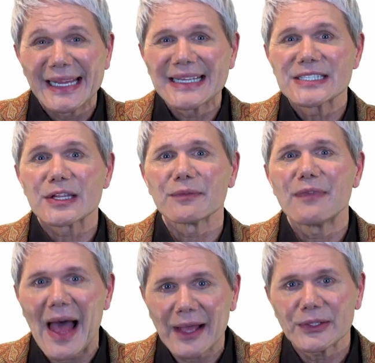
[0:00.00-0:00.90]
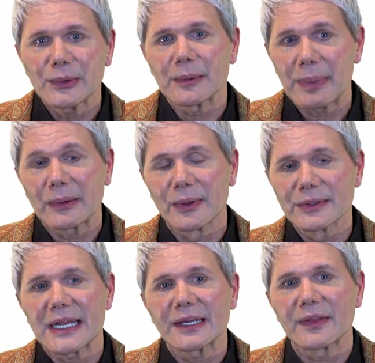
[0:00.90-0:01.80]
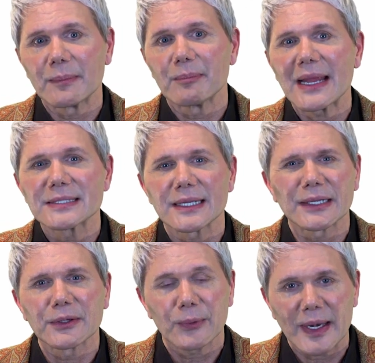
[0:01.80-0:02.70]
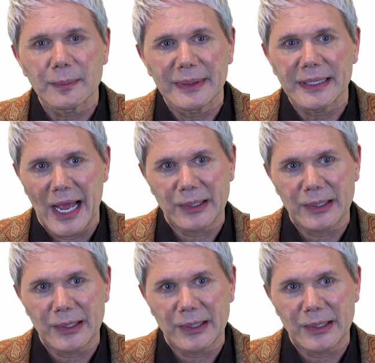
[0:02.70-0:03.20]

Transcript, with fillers: It's the value in payroll data that makes it incredibly high